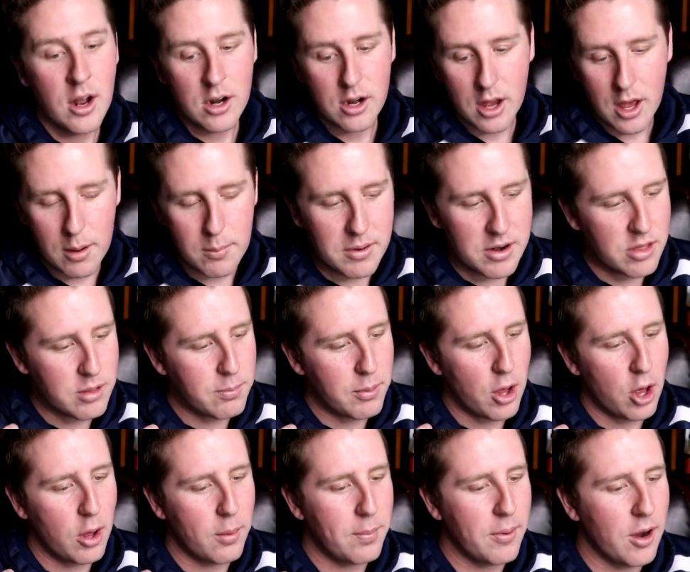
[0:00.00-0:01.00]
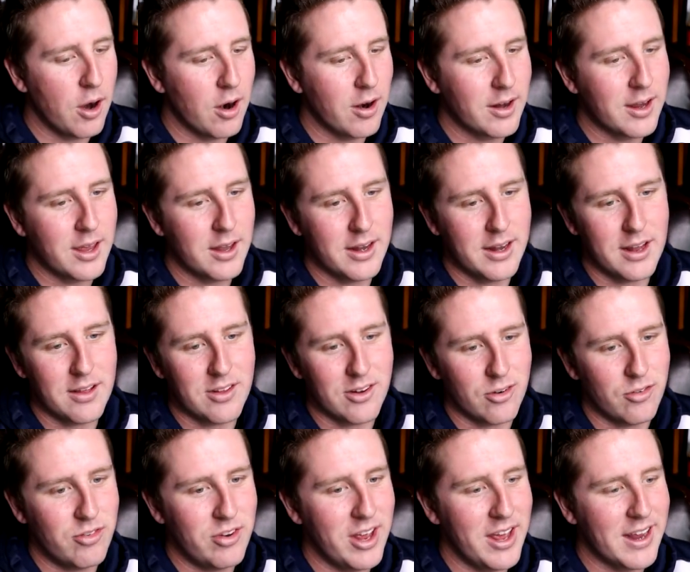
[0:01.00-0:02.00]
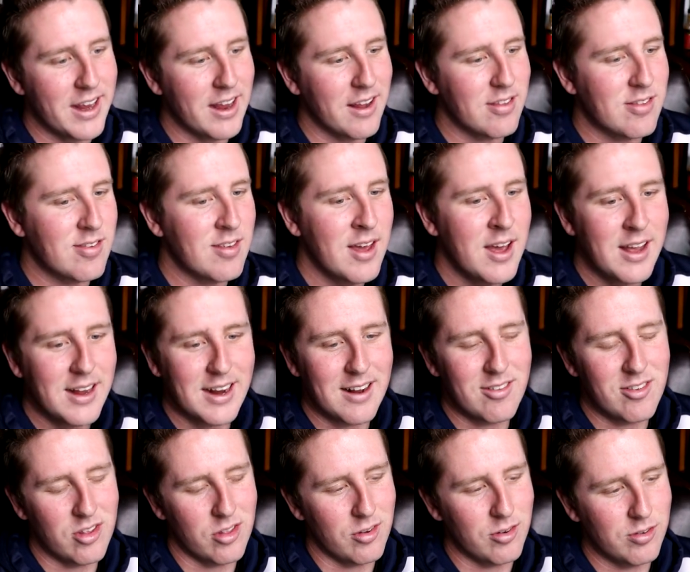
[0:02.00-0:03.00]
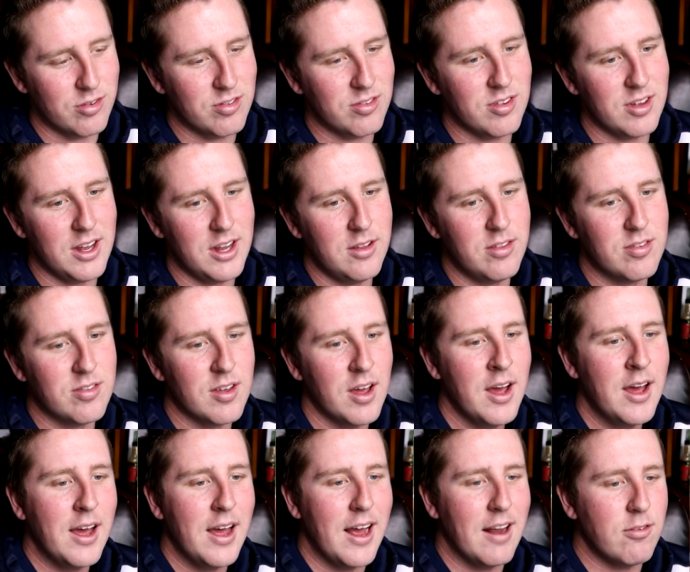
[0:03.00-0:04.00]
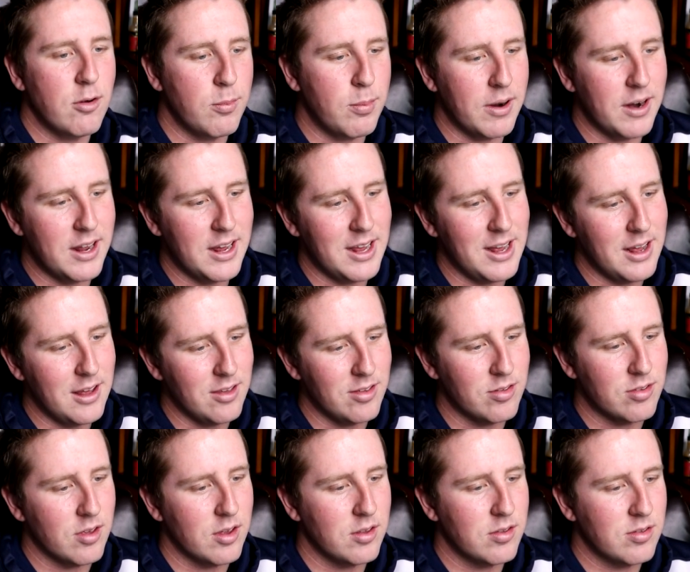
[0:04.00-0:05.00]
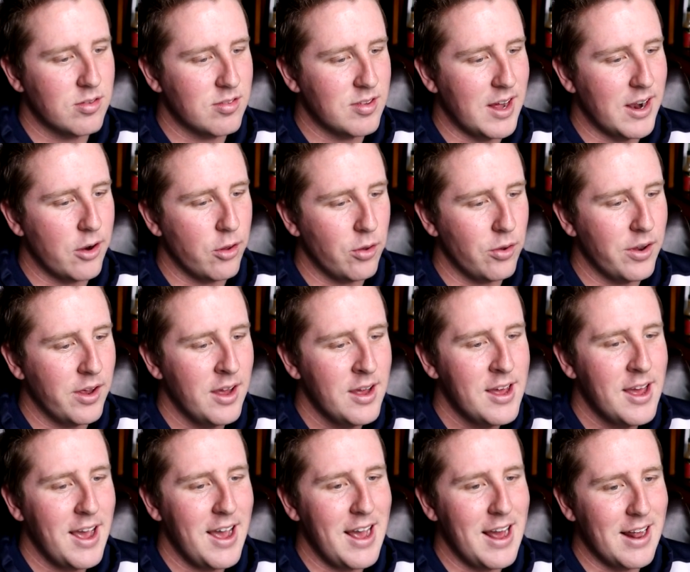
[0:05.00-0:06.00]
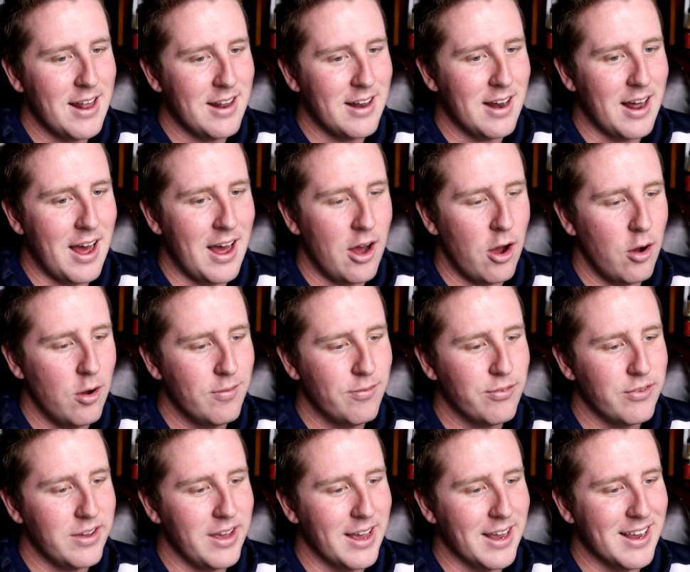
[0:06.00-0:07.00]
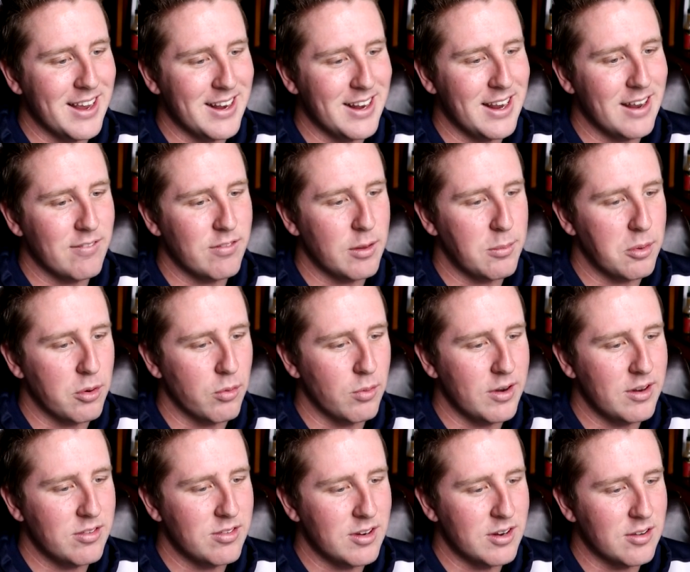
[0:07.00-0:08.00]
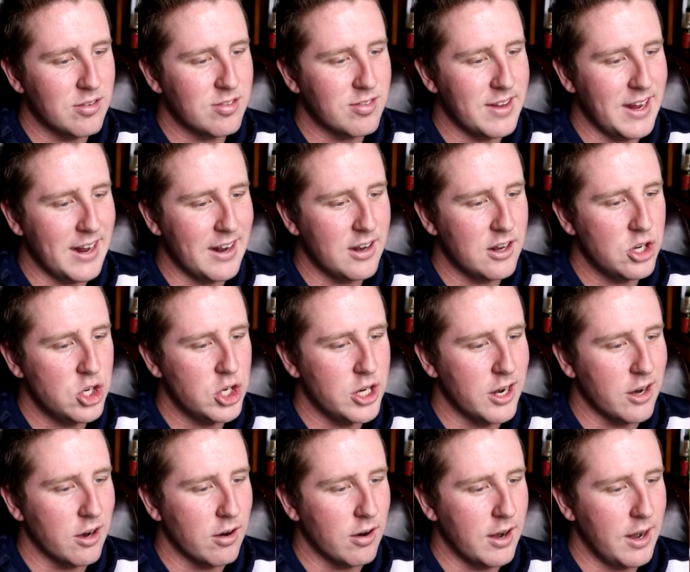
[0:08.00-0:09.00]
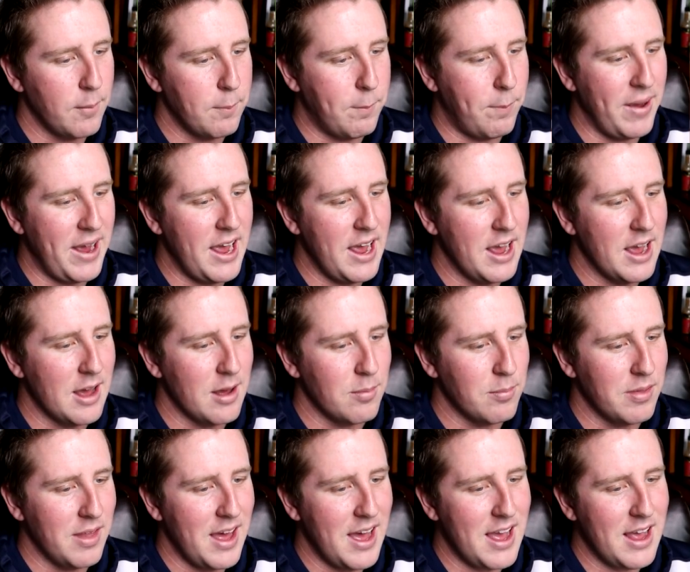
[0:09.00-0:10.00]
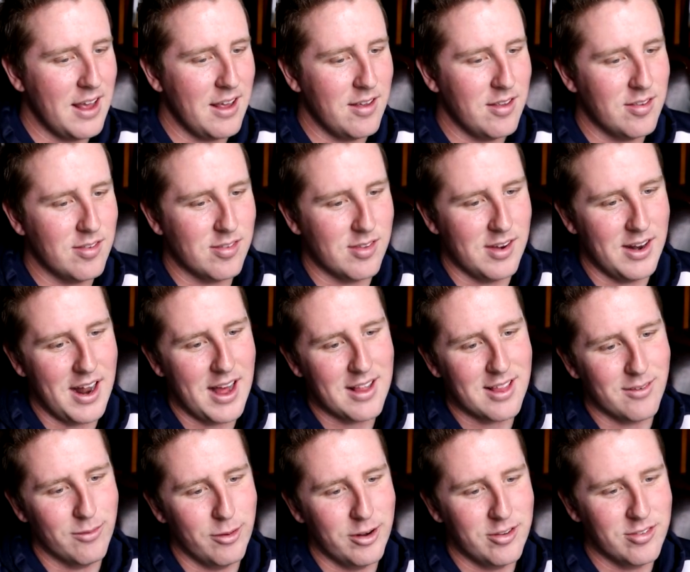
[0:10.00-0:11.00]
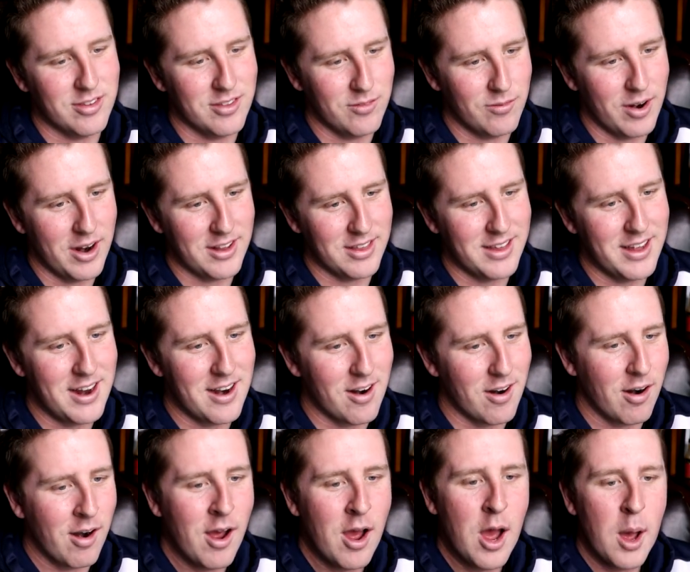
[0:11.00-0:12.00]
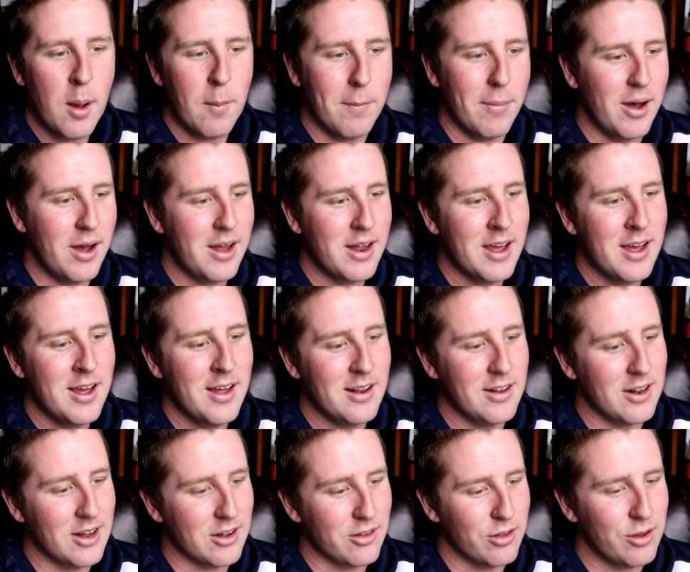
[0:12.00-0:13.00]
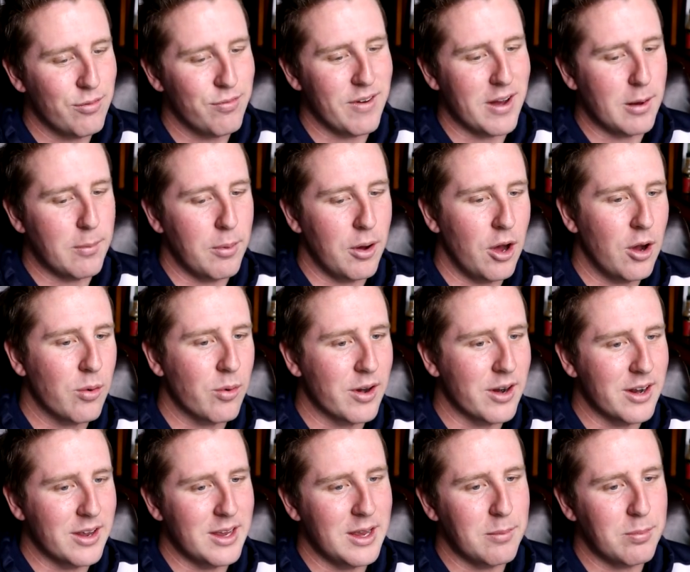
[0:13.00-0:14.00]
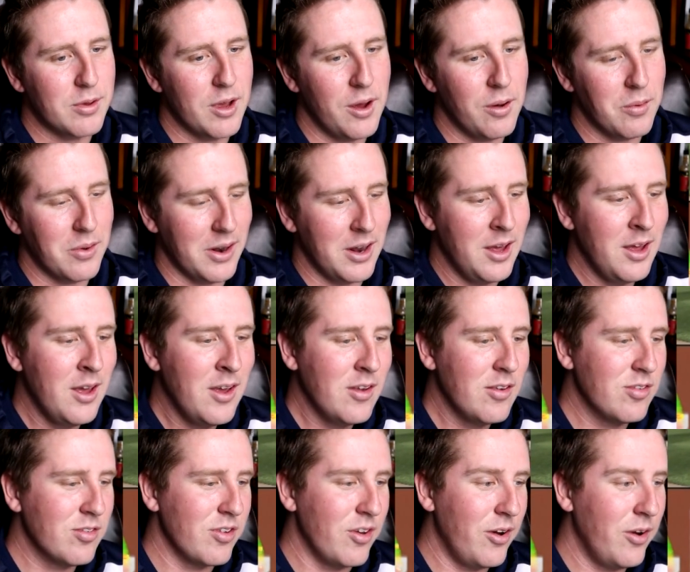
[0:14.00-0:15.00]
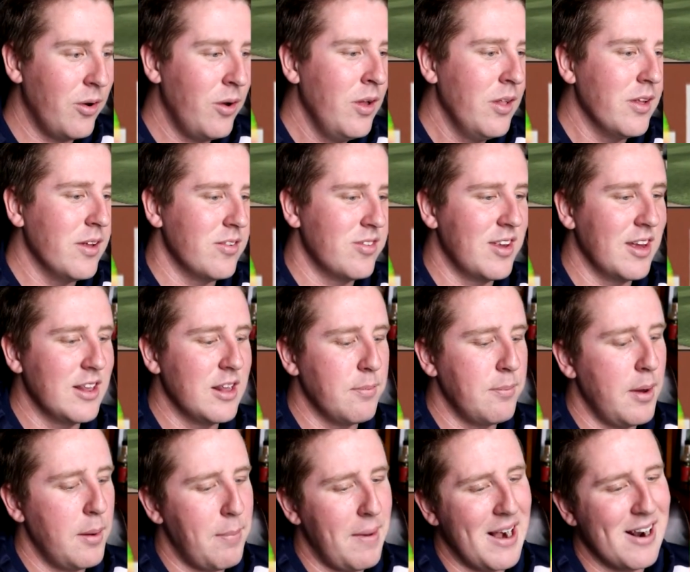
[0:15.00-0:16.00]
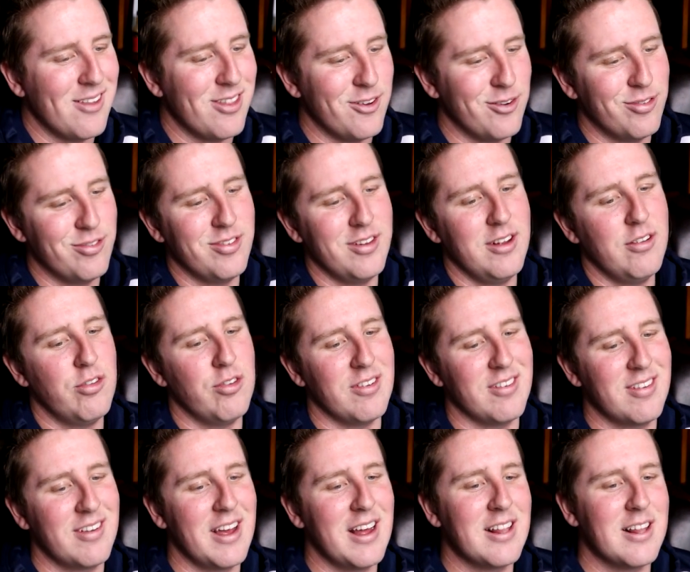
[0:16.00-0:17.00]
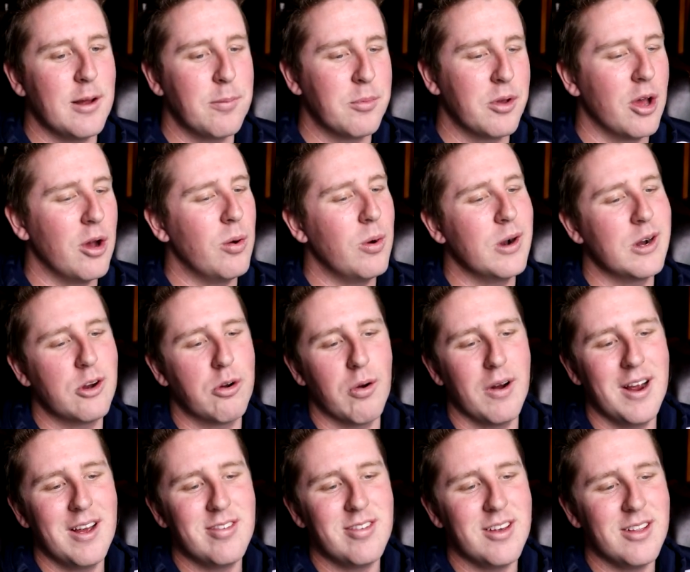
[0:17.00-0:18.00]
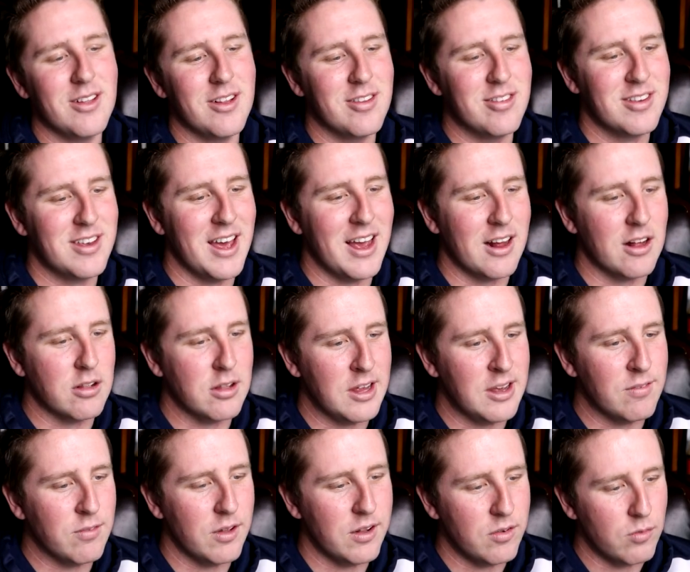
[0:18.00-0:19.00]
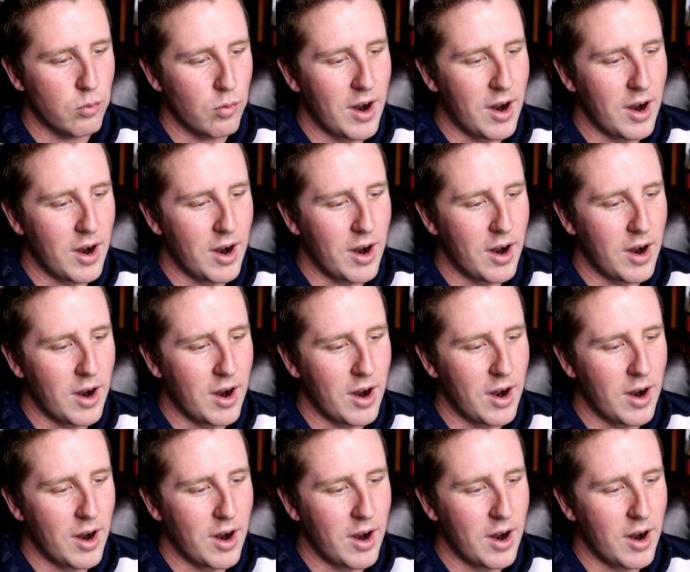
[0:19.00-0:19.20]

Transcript: come into the ballpark, get their tickets, get to their seats, everybody is settled, and hopefully I can give them a reason to stand and cheer. And bam! That is not the reason right there. But luckily, foul ball, we're going to keep going. So let's get them up out of their seats. Let's get them going crazy. Let's get Cleveland